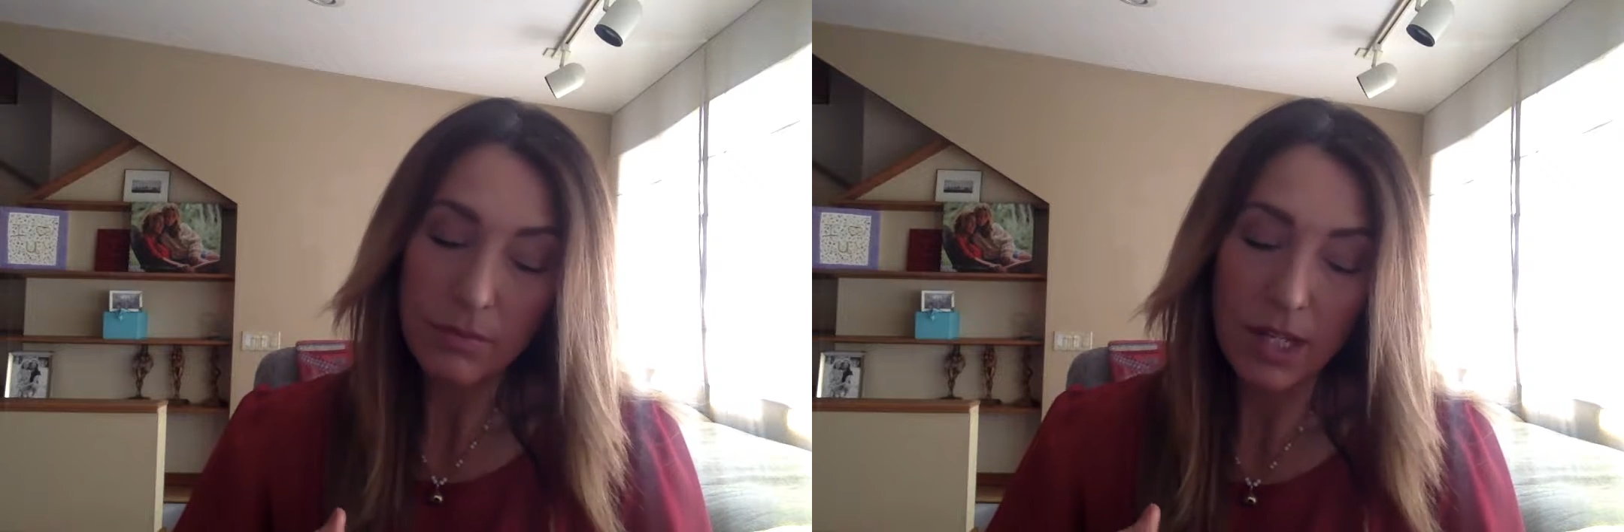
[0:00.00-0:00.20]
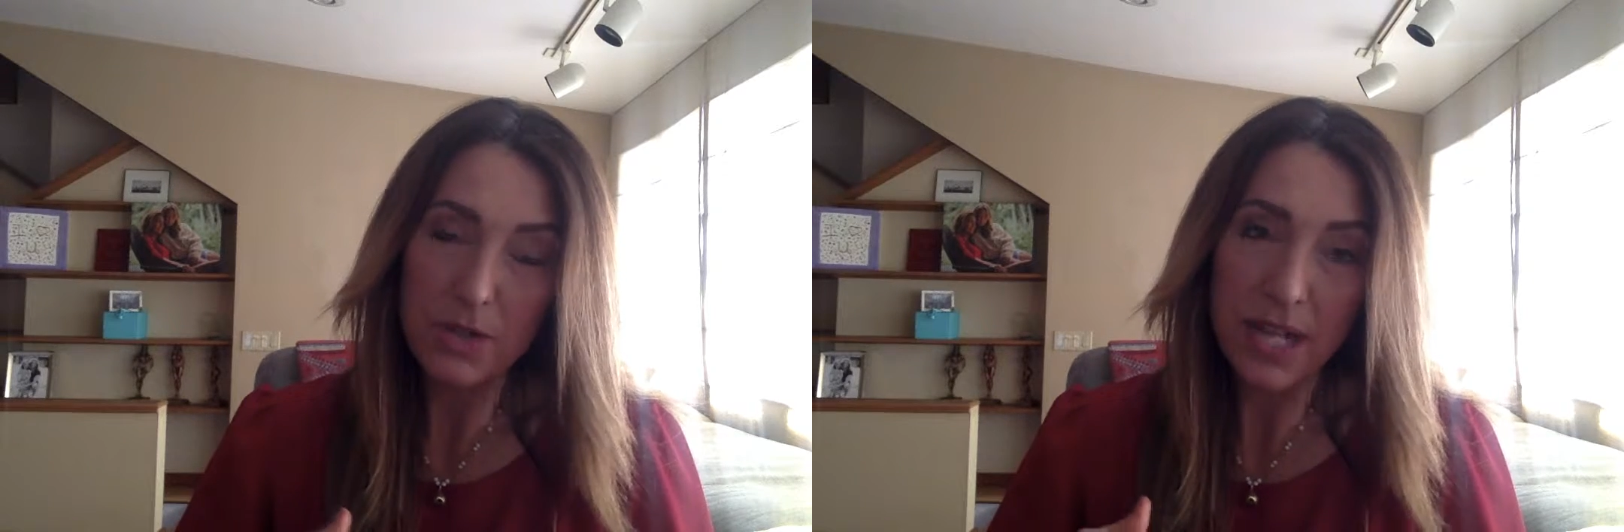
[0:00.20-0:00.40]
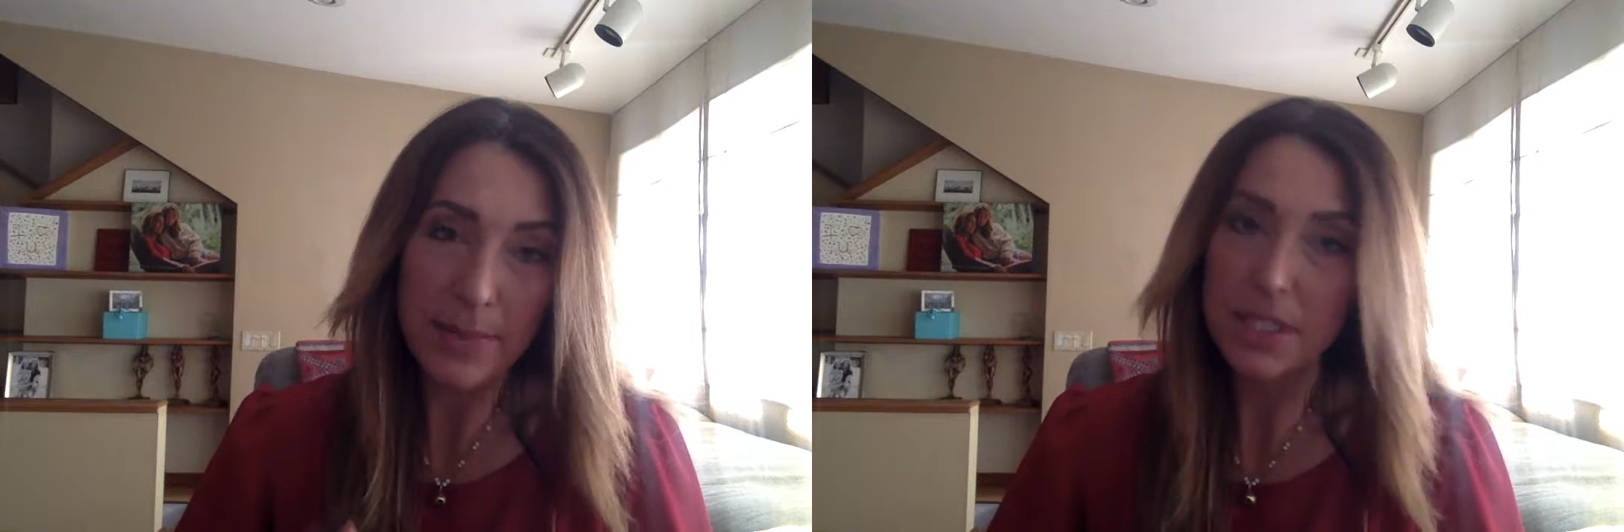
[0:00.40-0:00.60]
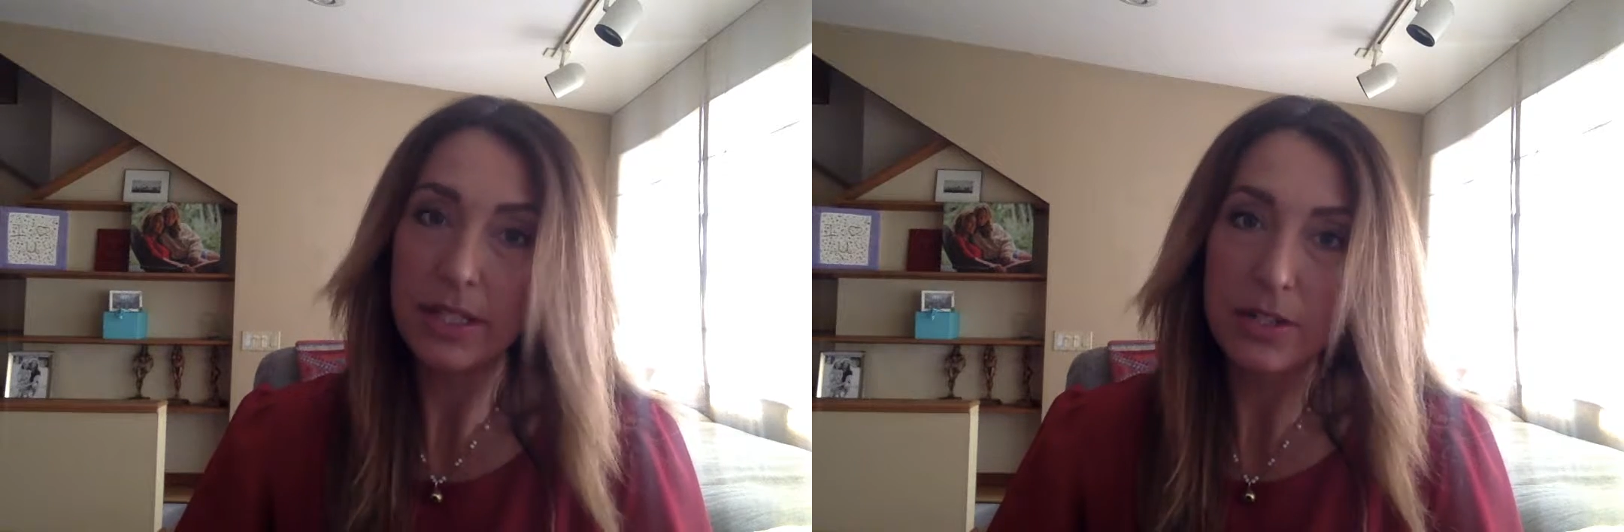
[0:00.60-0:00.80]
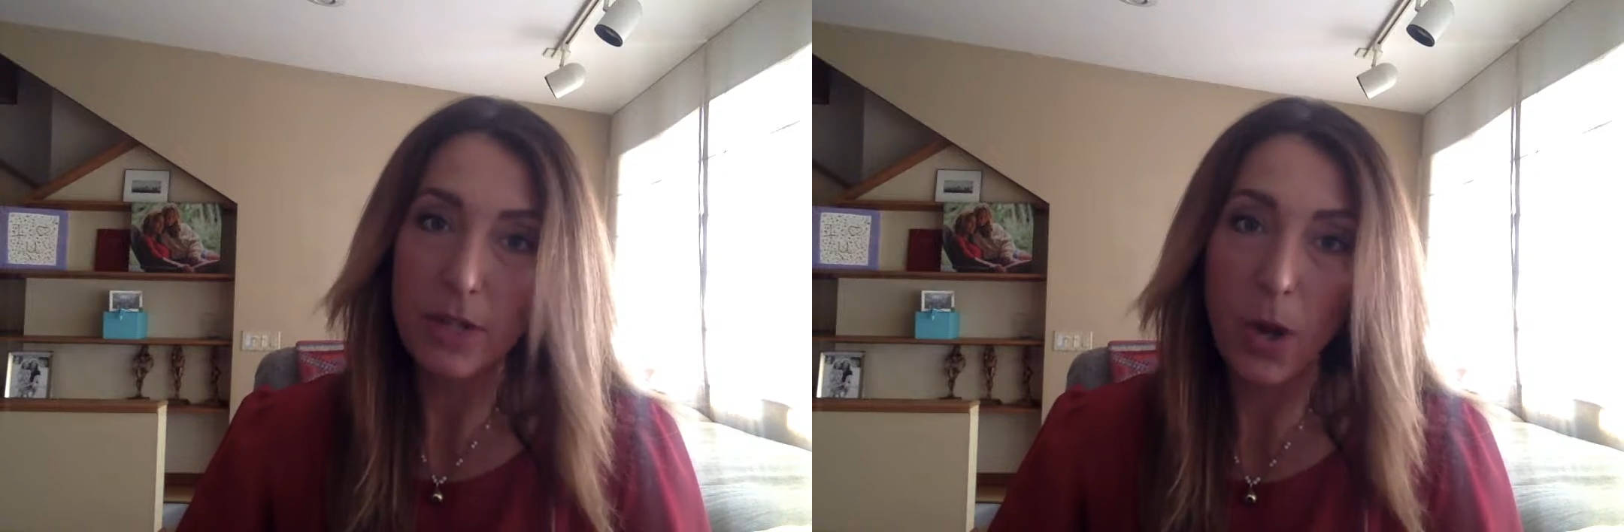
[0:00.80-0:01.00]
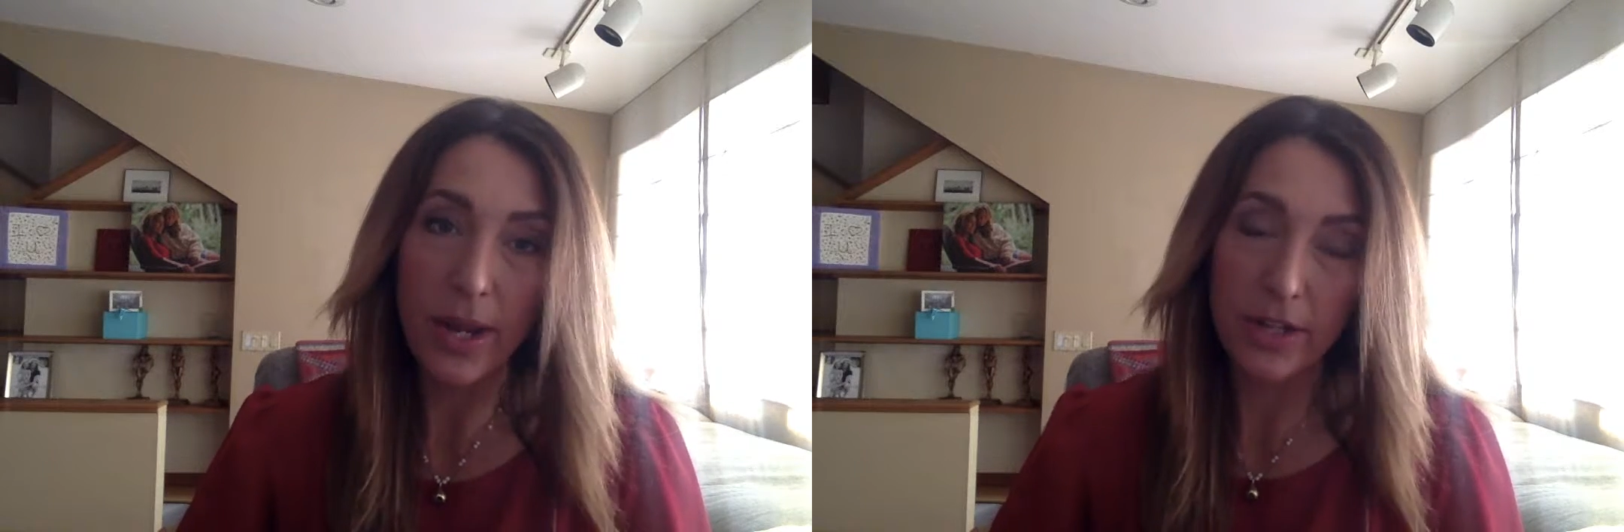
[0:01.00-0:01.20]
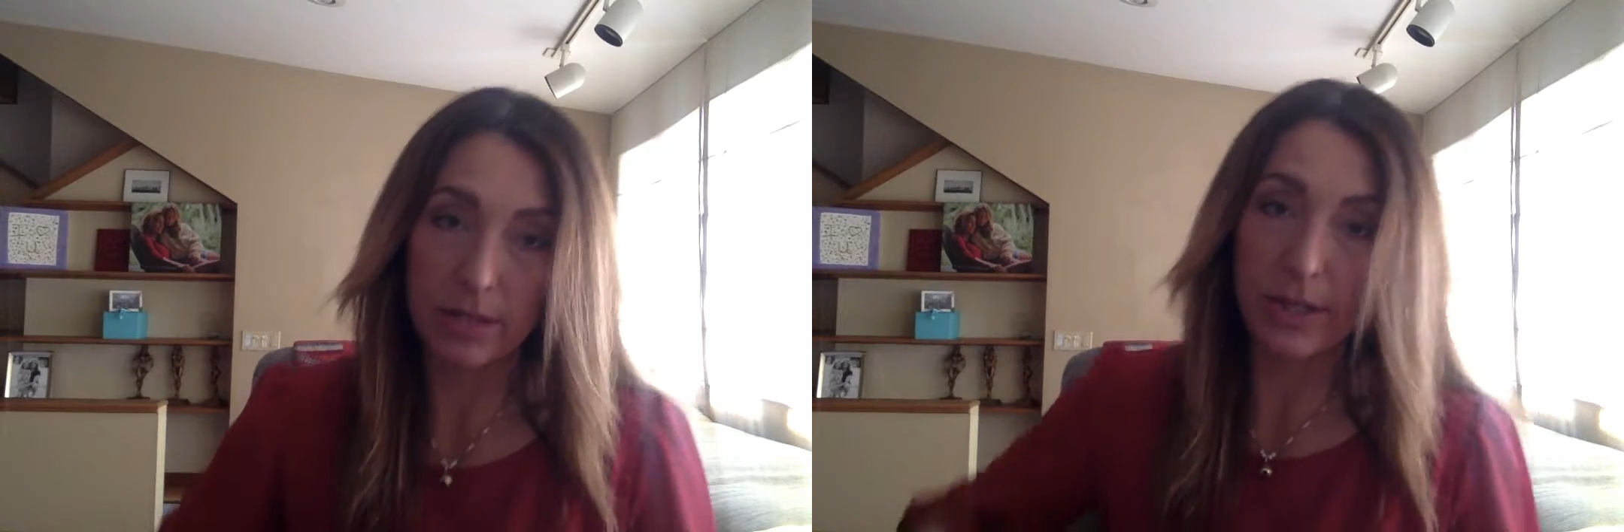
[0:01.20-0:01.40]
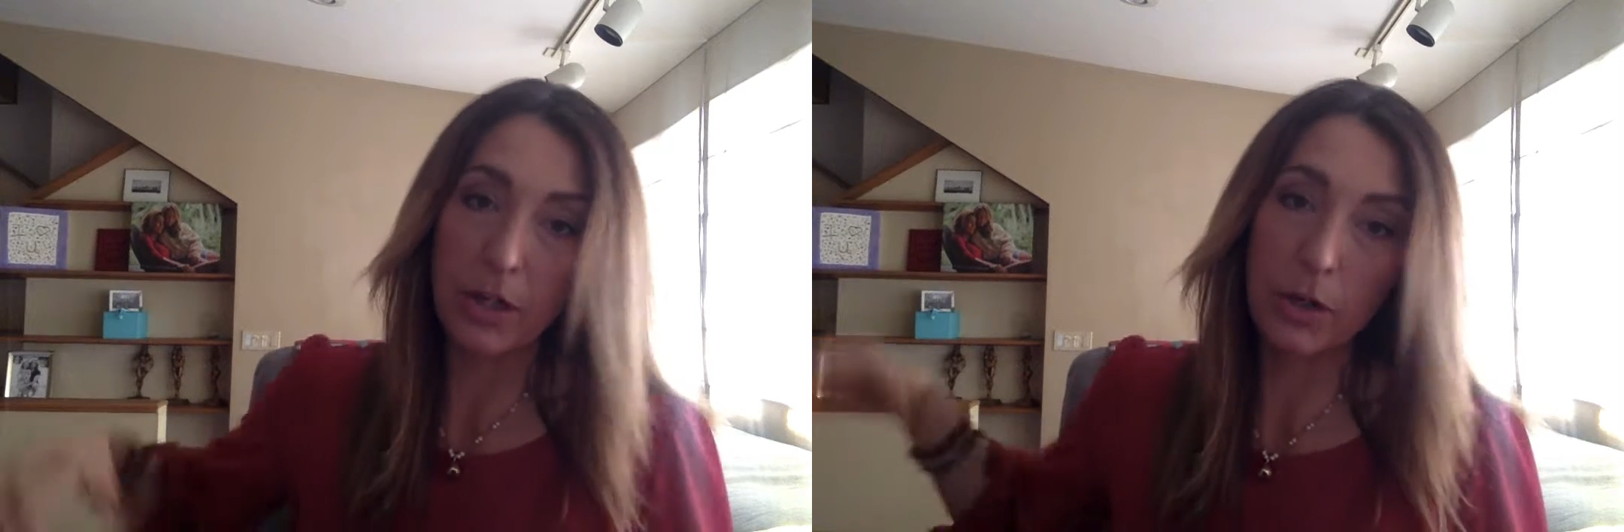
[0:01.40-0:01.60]
there's absolutely no way you're
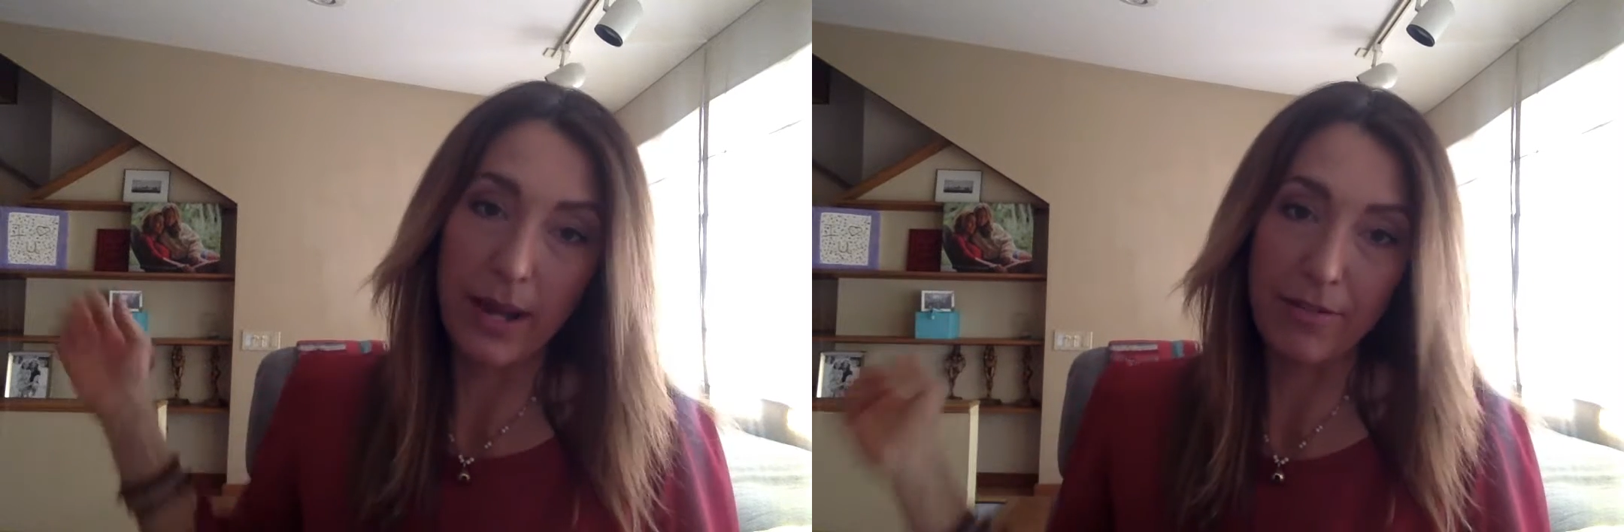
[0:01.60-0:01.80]
going to recruit